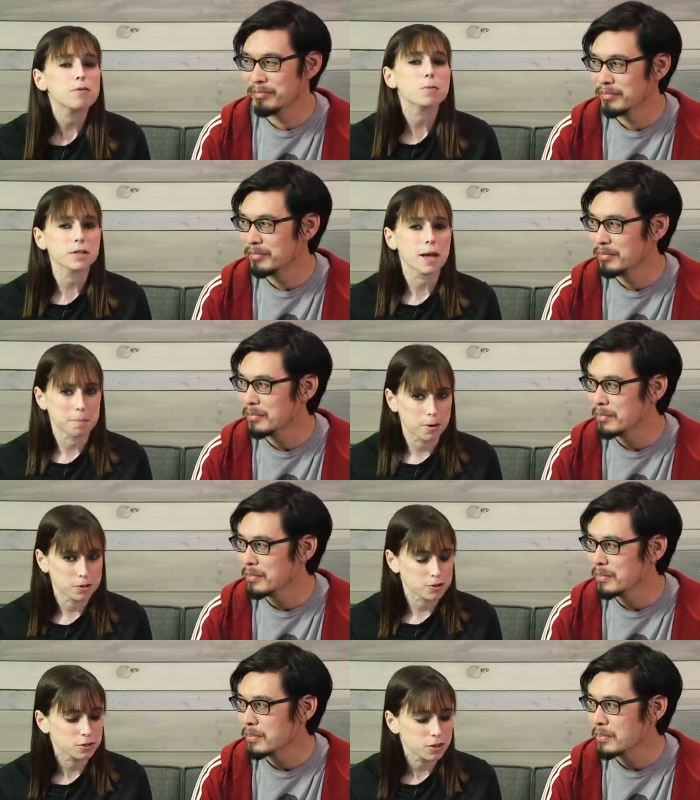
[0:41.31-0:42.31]
Speaker 1: given what that
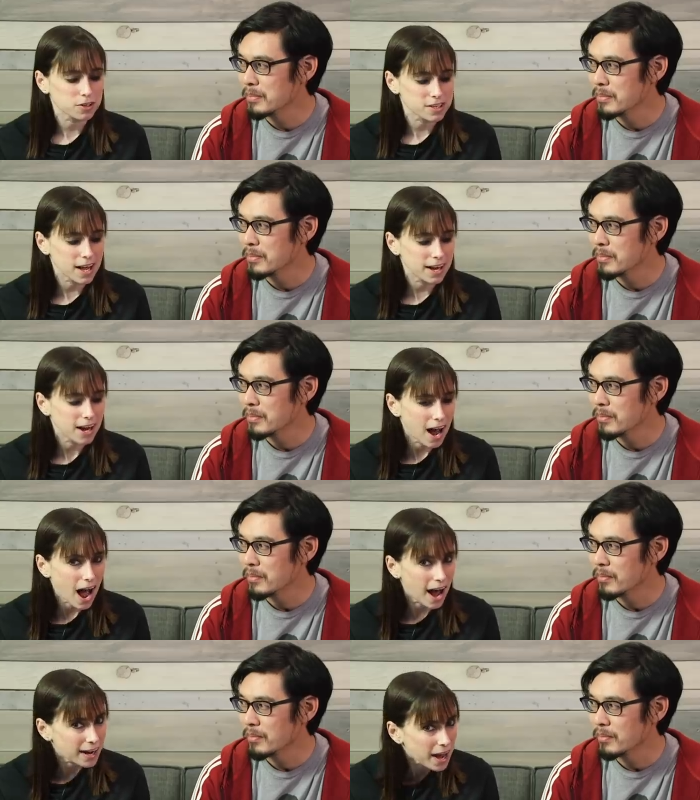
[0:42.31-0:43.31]
poster looks like,
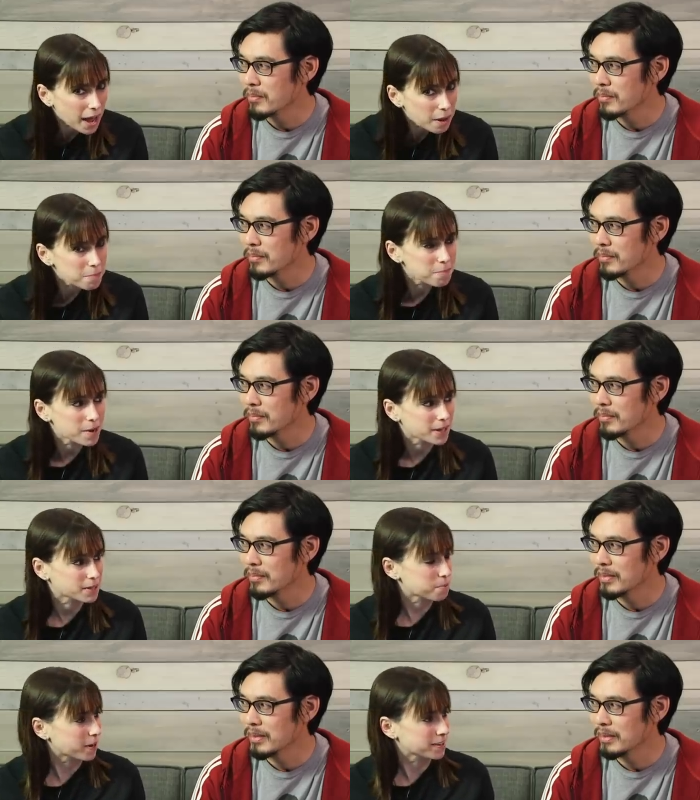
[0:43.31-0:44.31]
I am
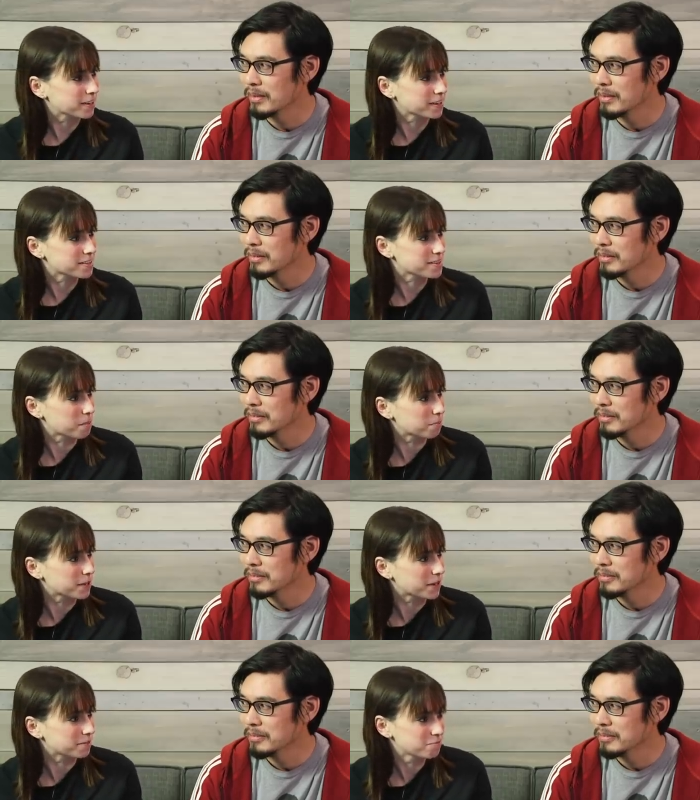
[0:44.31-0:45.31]
expecting
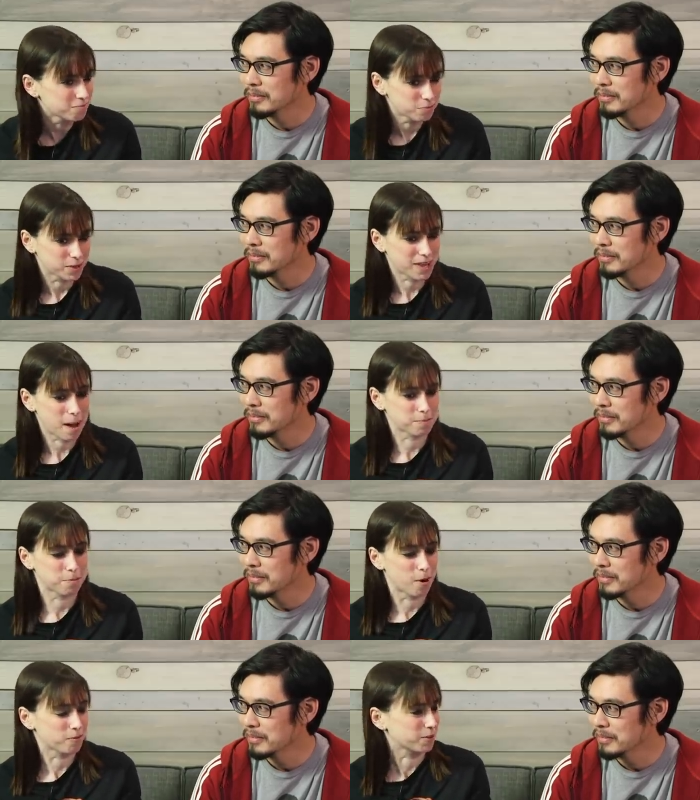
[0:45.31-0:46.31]
something with
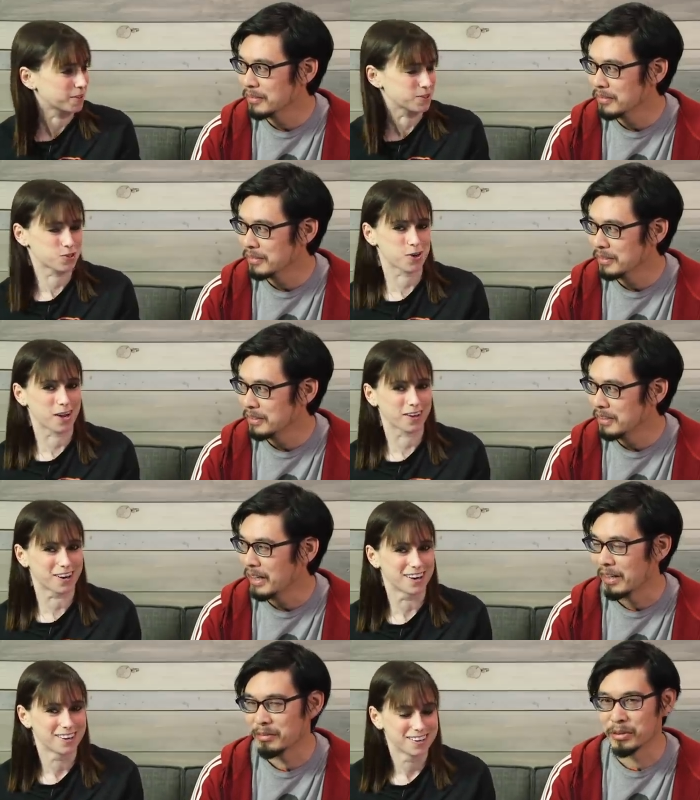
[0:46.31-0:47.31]
Captain Marvel in this
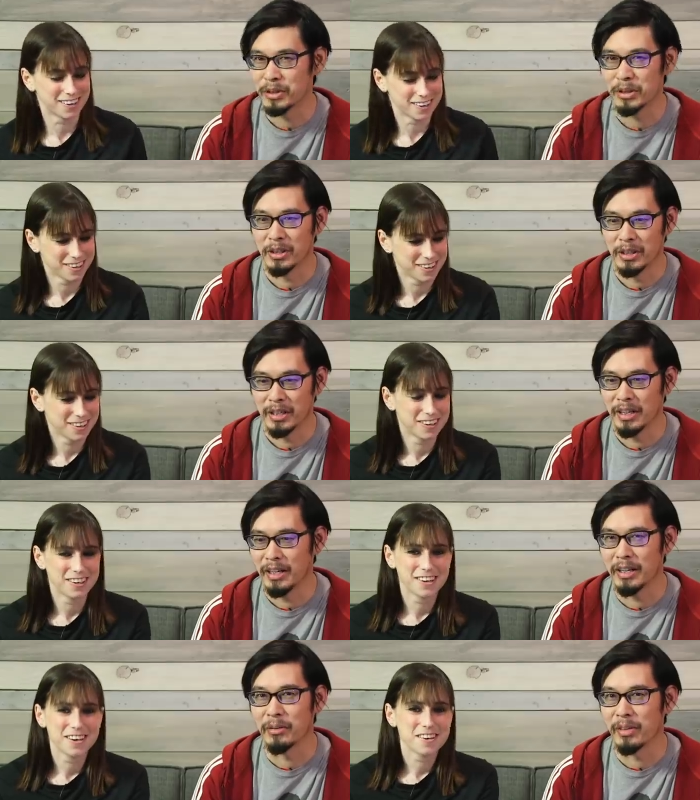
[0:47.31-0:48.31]
trailer. Yeah,
Speaker 2: for sure. And
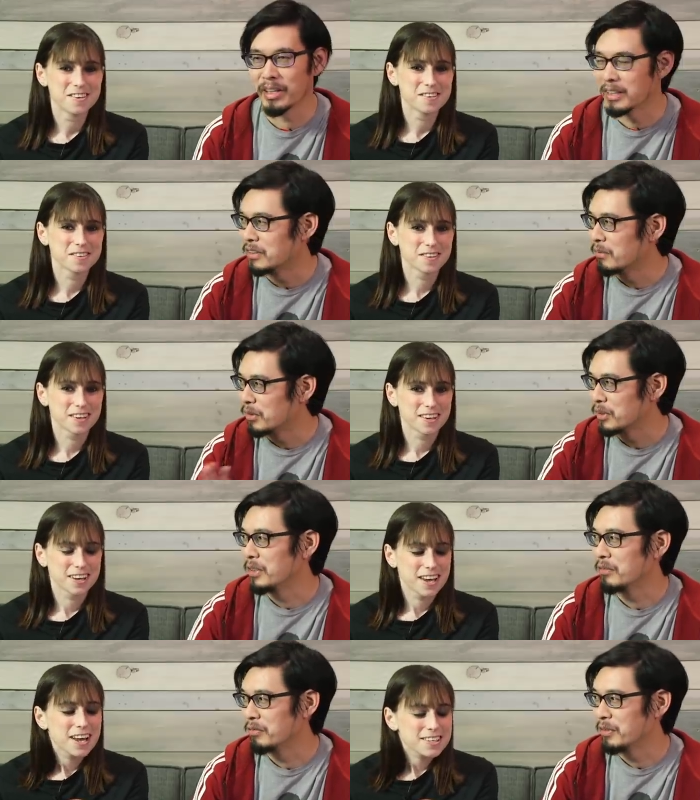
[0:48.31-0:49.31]
I don't think that's in the
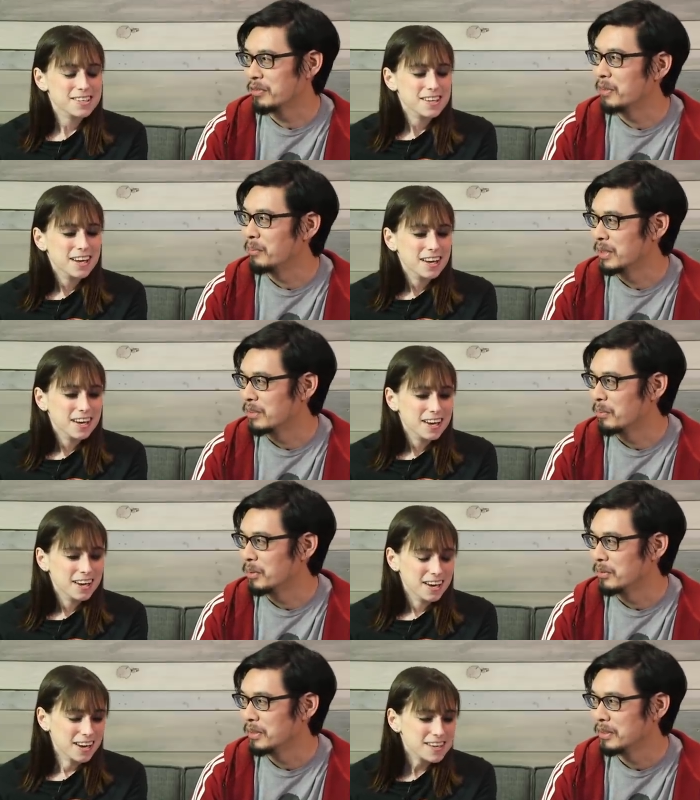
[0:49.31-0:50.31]
first 15 minutes of
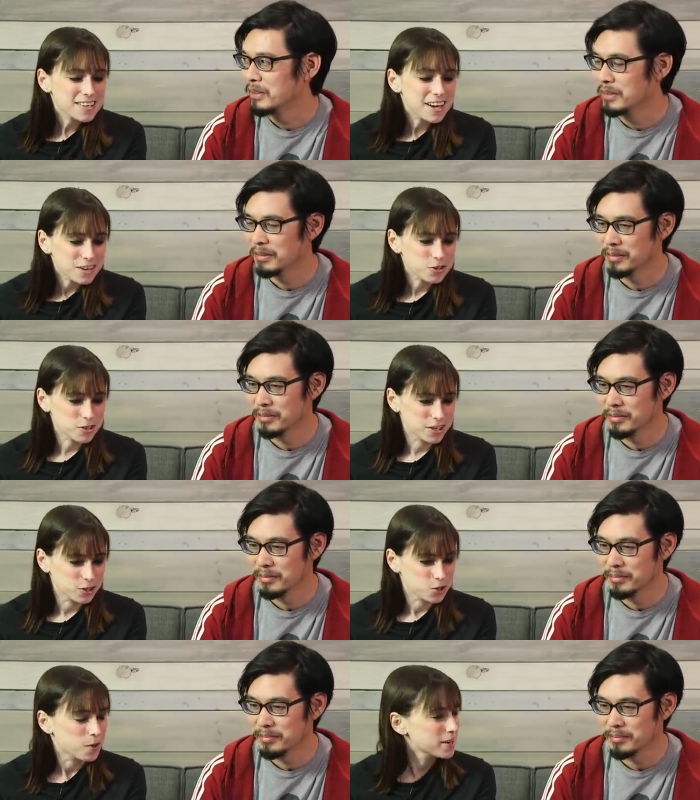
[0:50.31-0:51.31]
the movie.
Speaker 1: It is an
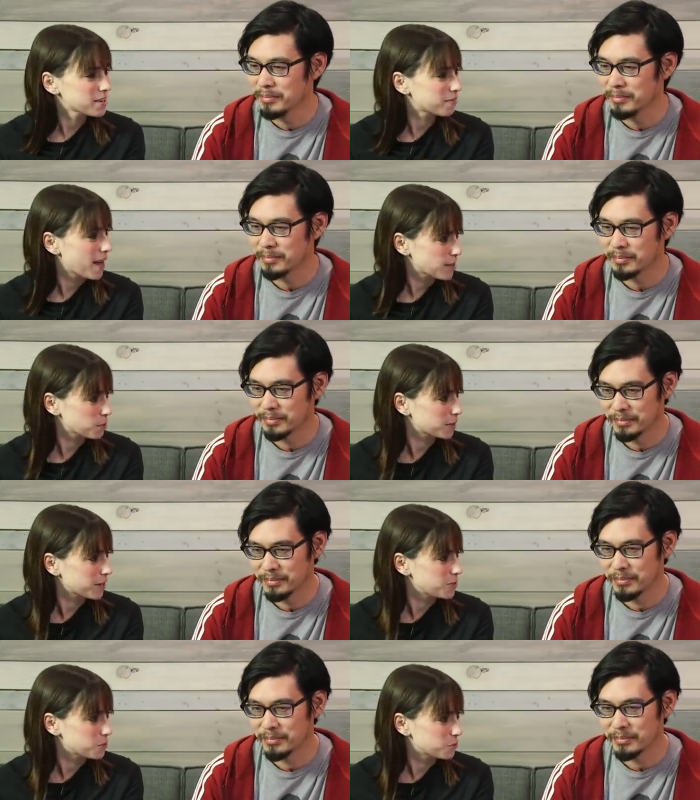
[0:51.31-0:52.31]
interesting choice if that's what
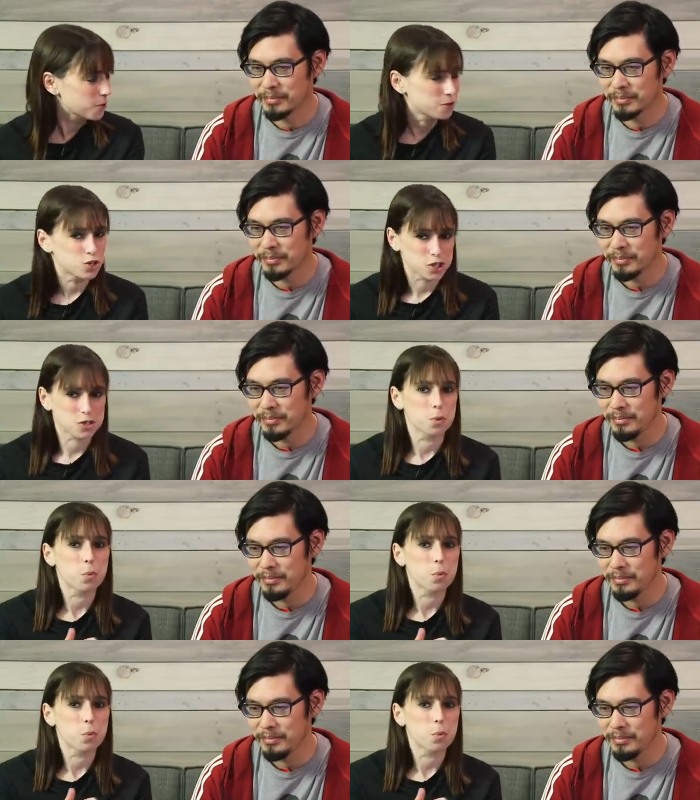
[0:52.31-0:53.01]
they do, though, just a